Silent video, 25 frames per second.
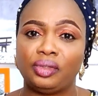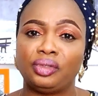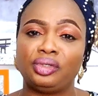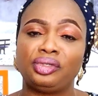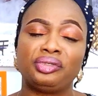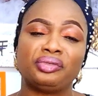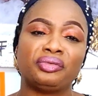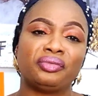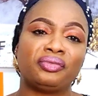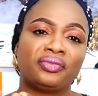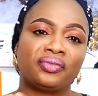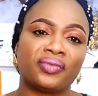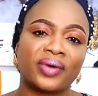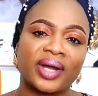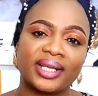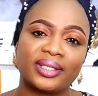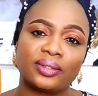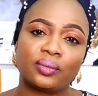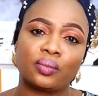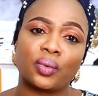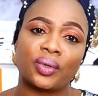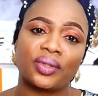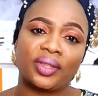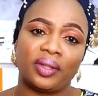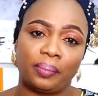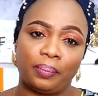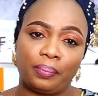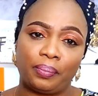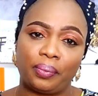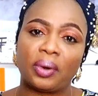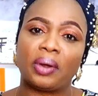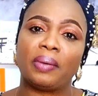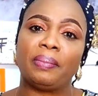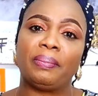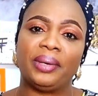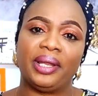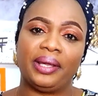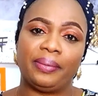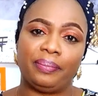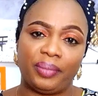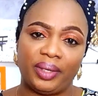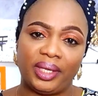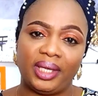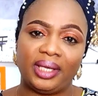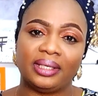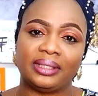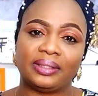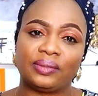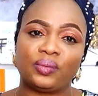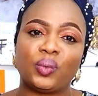You should fight what the problem
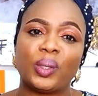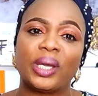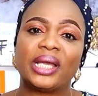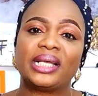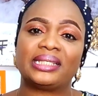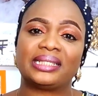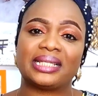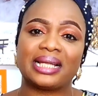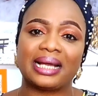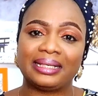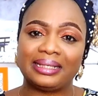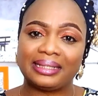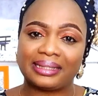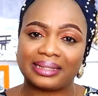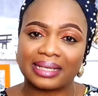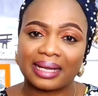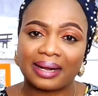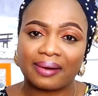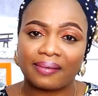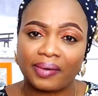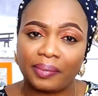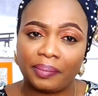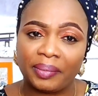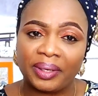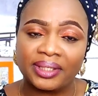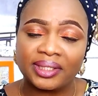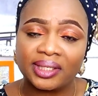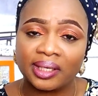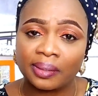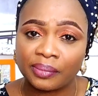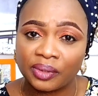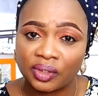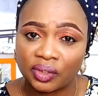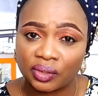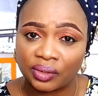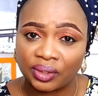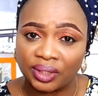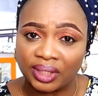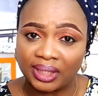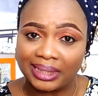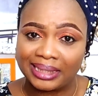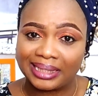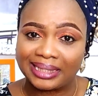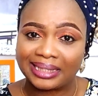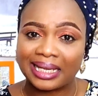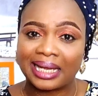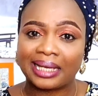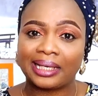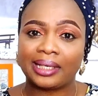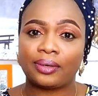is. Where is that disagreement and
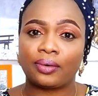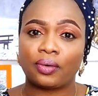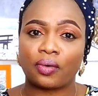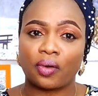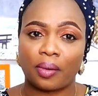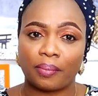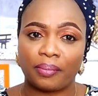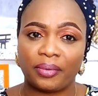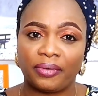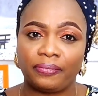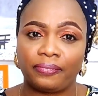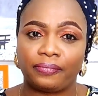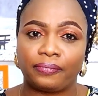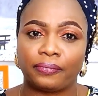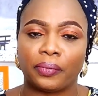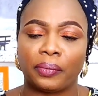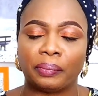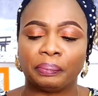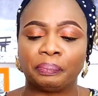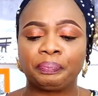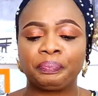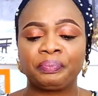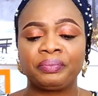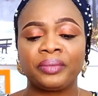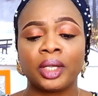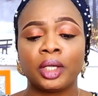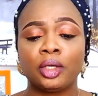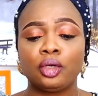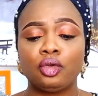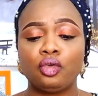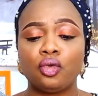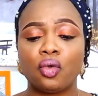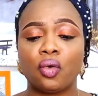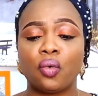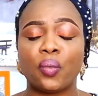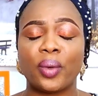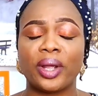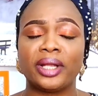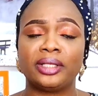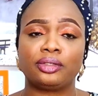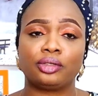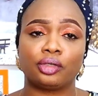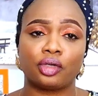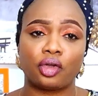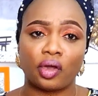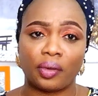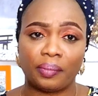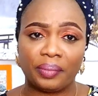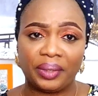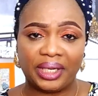misunderstanding coming from? Know when to
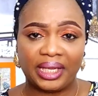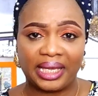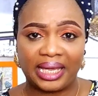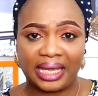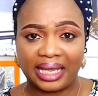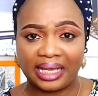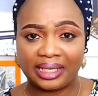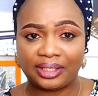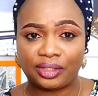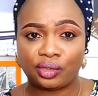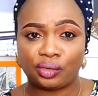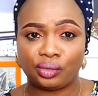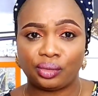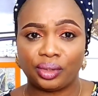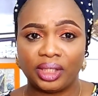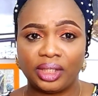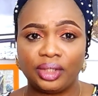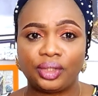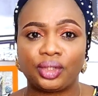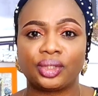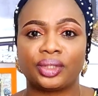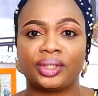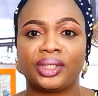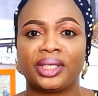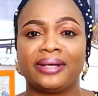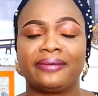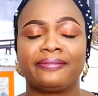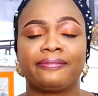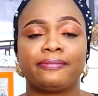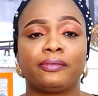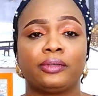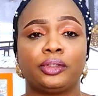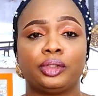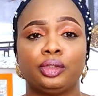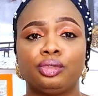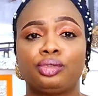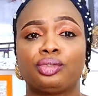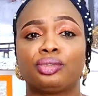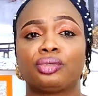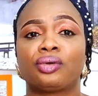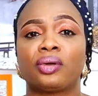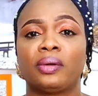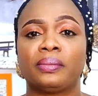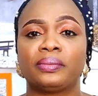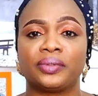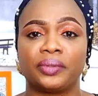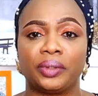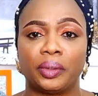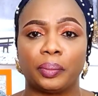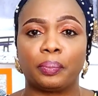communicate to each other for you to
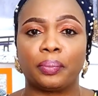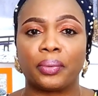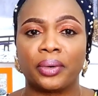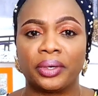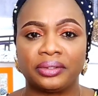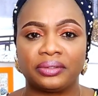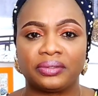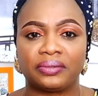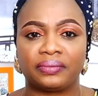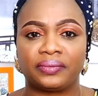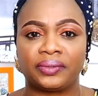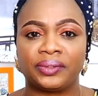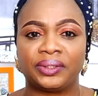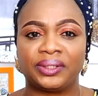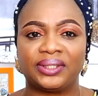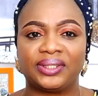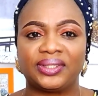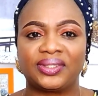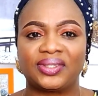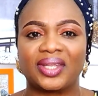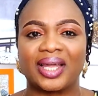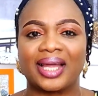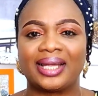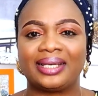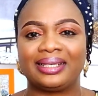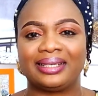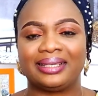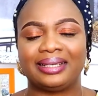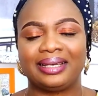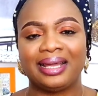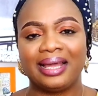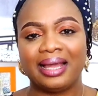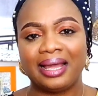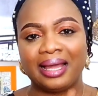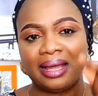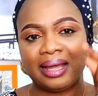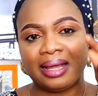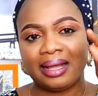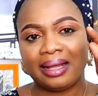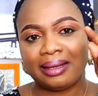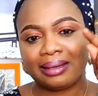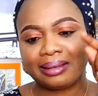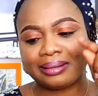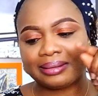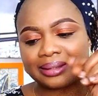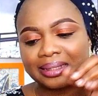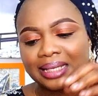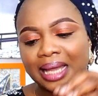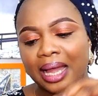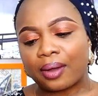come to the point of understanding.
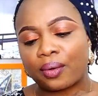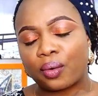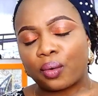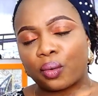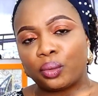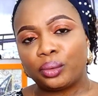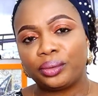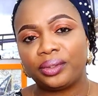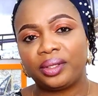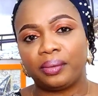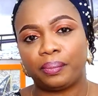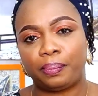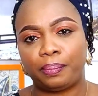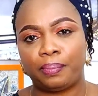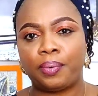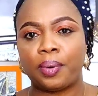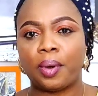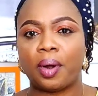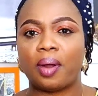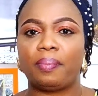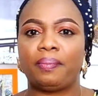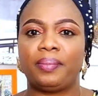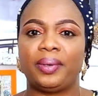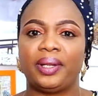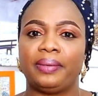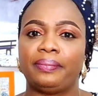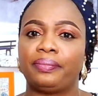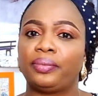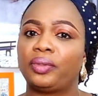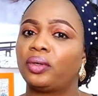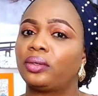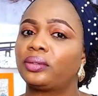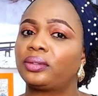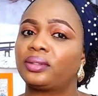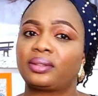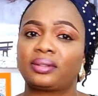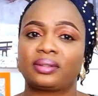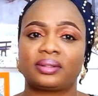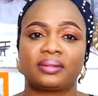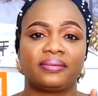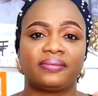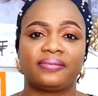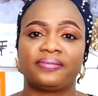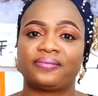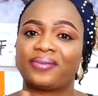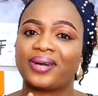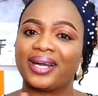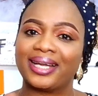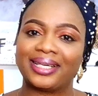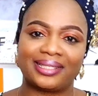Tackle the problem, not
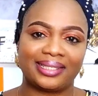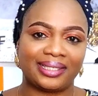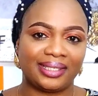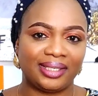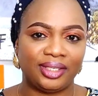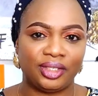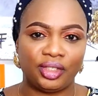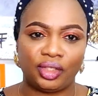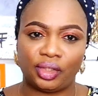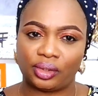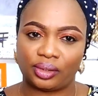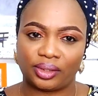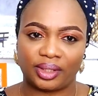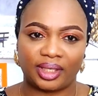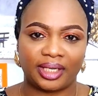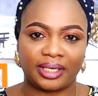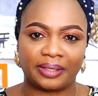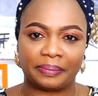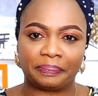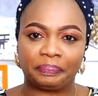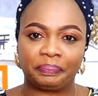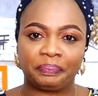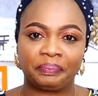fight each other.